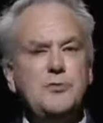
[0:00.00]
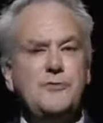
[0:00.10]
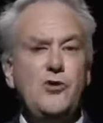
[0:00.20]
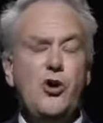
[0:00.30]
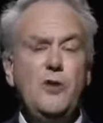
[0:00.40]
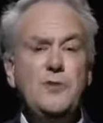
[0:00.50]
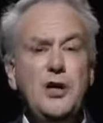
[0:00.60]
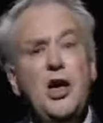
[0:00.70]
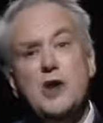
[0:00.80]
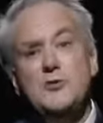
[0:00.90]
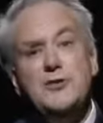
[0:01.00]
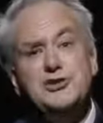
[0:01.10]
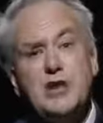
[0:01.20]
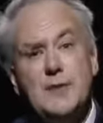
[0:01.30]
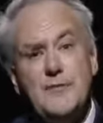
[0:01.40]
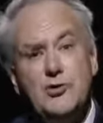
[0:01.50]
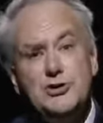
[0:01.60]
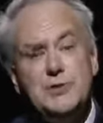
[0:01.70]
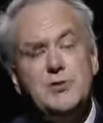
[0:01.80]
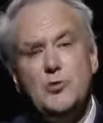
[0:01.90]
before, only this time, of
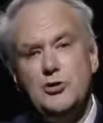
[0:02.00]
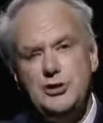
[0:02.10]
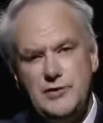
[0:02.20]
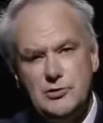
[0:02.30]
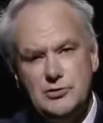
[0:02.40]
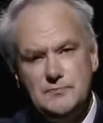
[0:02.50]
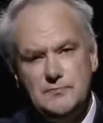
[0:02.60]
course, it was more difficult.